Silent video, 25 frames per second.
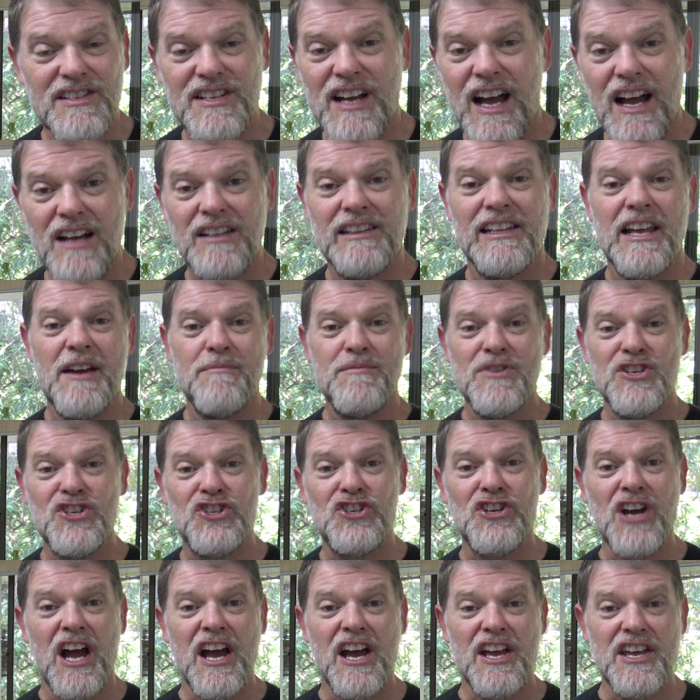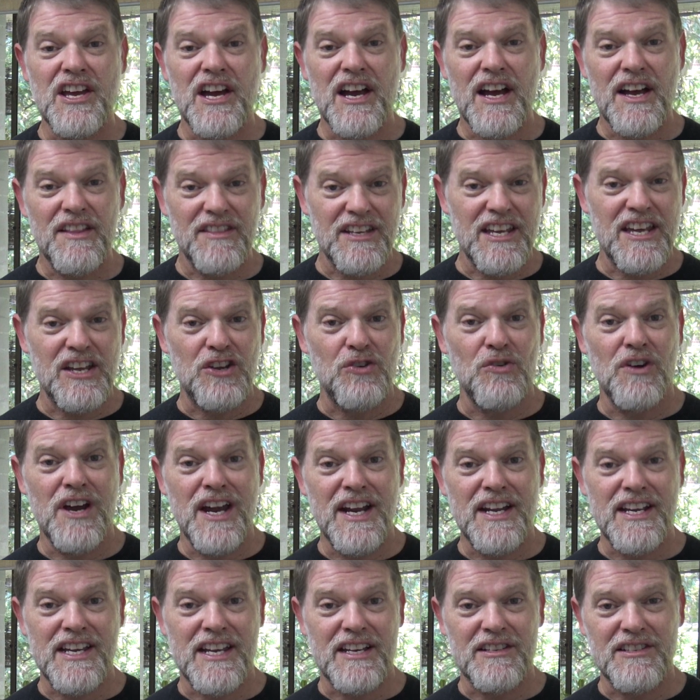So let me show you the
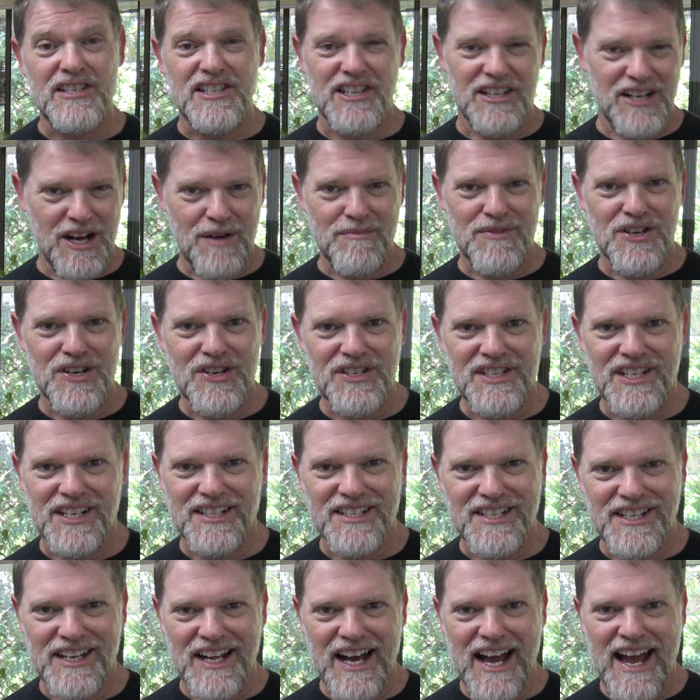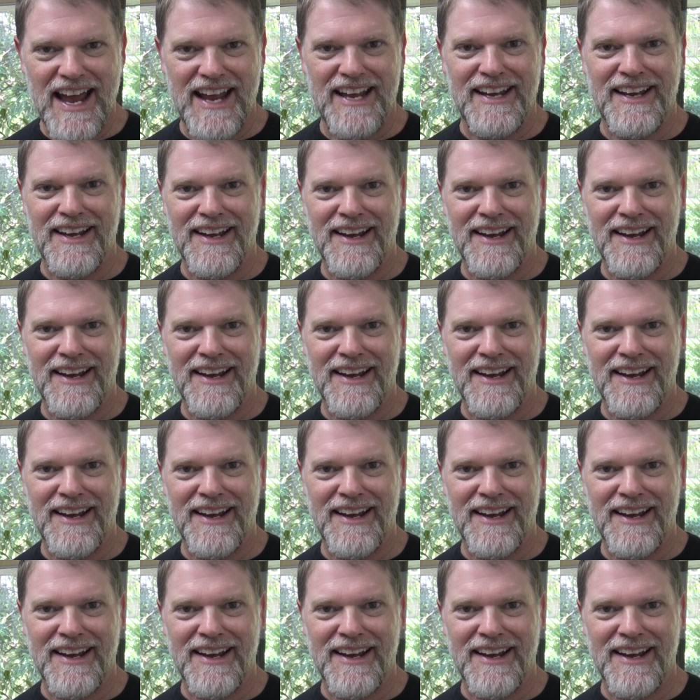ingredients that I'm using today.